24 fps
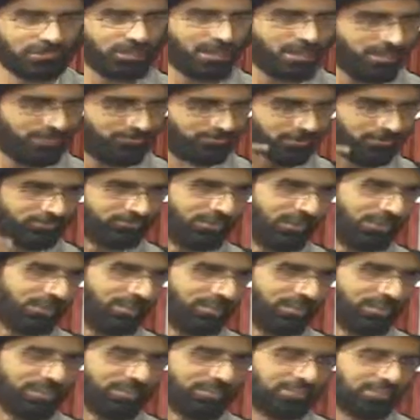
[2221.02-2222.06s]
the life of
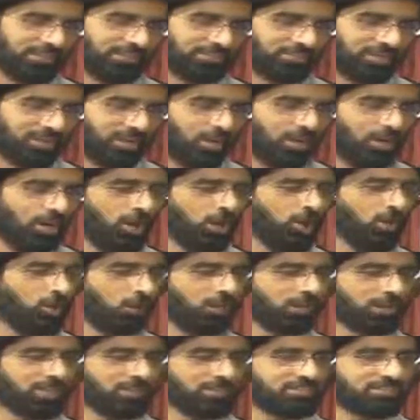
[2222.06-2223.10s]
Lady Khadijah,
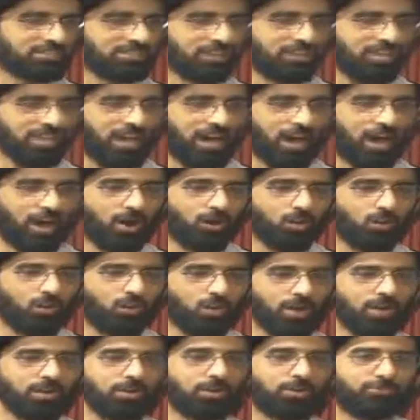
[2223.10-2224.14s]
we can see how
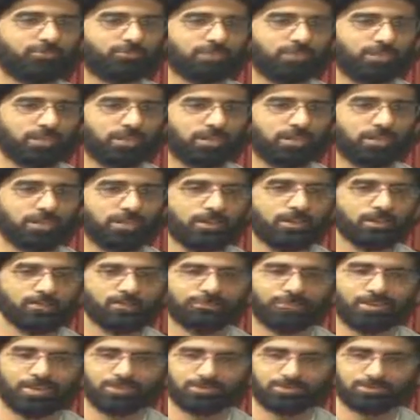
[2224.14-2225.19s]
wonderfully
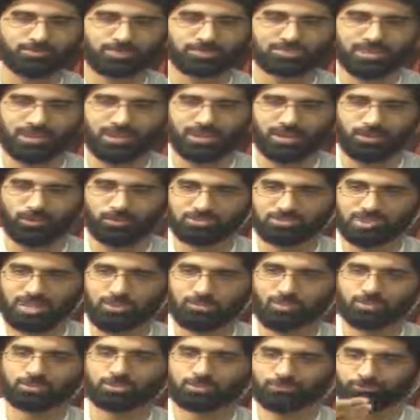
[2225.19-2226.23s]
Fatima Zahra was
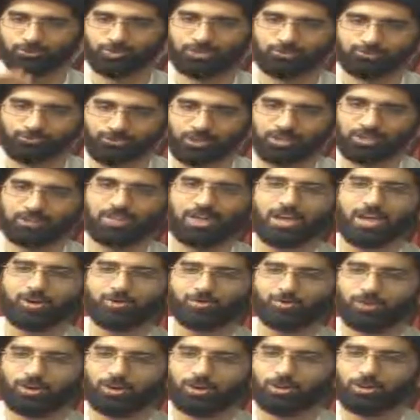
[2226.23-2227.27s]
able to fulfill
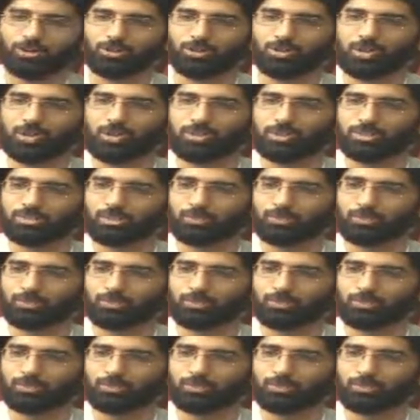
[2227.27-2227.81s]
that role.